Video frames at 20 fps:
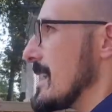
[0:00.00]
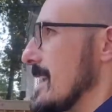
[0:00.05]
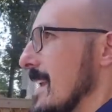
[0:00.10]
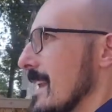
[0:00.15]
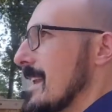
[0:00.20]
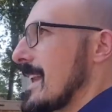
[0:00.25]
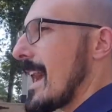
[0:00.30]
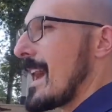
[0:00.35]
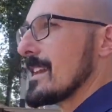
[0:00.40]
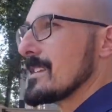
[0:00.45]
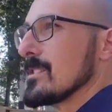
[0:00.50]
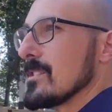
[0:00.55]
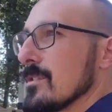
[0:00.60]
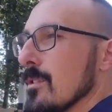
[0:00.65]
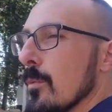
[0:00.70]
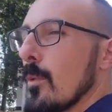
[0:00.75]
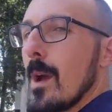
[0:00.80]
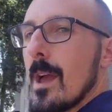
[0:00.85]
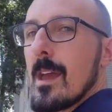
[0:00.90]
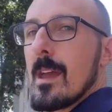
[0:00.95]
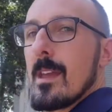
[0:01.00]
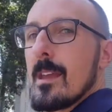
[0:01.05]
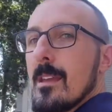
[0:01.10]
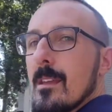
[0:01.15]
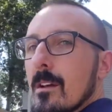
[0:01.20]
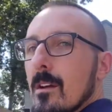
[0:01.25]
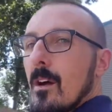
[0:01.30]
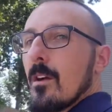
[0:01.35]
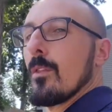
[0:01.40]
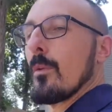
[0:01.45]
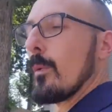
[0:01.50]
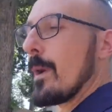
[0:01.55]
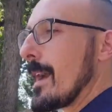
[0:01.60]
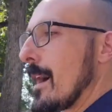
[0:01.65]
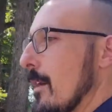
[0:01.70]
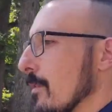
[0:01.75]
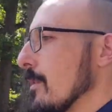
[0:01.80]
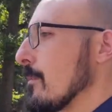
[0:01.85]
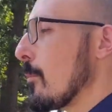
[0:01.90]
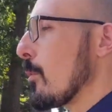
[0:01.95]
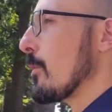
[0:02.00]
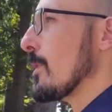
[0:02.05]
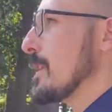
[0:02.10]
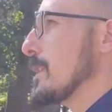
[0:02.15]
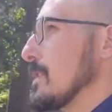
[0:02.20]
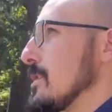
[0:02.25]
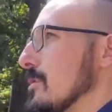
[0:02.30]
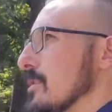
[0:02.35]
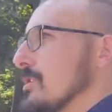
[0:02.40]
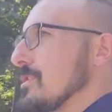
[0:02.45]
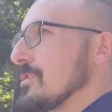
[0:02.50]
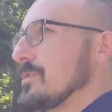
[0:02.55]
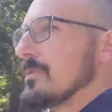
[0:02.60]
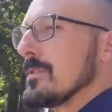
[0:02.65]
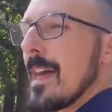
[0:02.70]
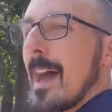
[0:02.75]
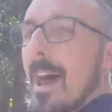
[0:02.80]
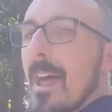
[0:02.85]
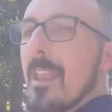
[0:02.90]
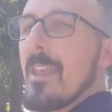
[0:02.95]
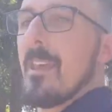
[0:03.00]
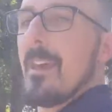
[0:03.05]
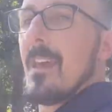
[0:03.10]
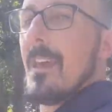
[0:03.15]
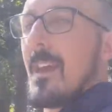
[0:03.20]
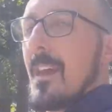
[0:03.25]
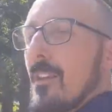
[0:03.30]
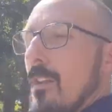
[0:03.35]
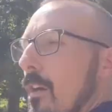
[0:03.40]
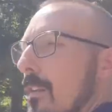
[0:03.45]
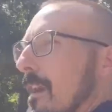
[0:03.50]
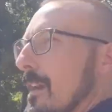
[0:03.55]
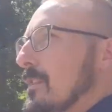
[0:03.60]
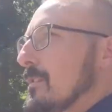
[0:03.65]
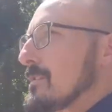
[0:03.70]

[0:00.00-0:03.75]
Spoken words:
get gas on the way out in the morning, you can do that and all that